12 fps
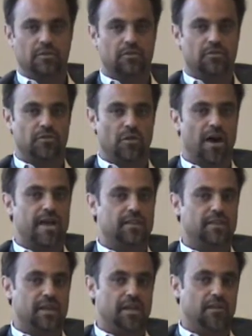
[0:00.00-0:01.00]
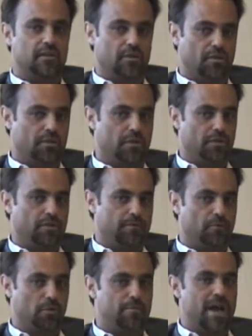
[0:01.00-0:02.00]
So I think the
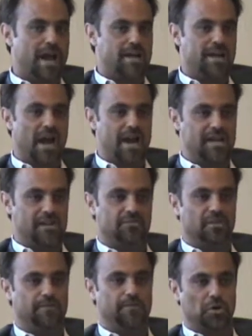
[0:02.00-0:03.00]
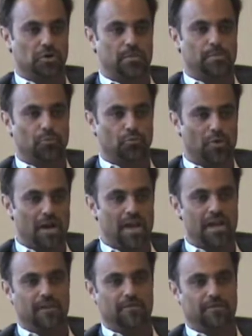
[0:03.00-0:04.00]
Form 990 is a very
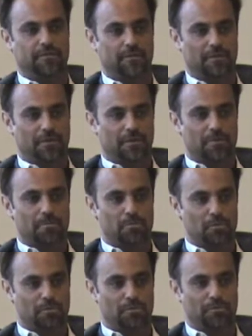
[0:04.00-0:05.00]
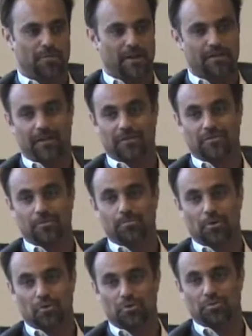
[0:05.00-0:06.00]
brave move. I think it's a
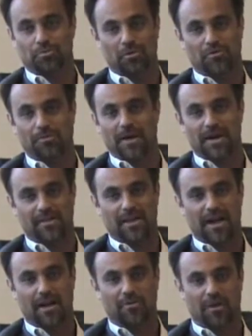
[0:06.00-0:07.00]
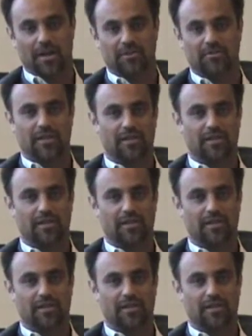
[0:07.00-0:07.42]
bold move by the IRS.